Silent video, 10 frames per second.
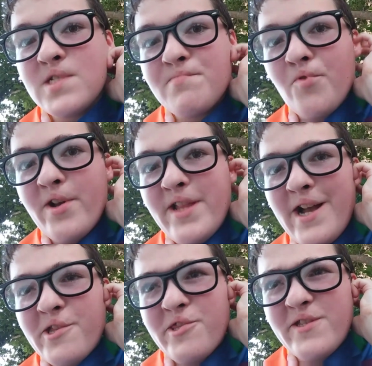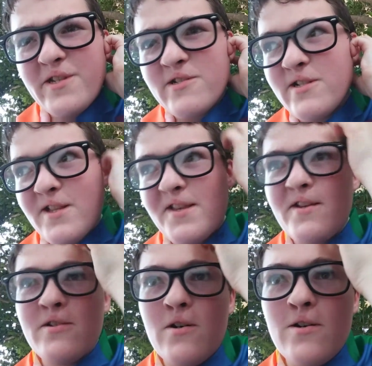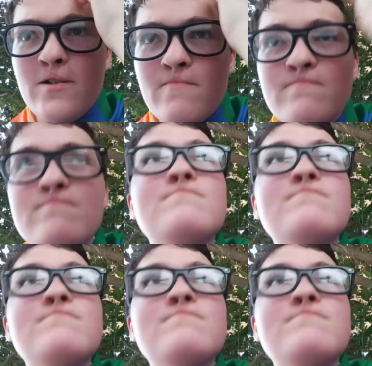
The parade actually didn't last that long.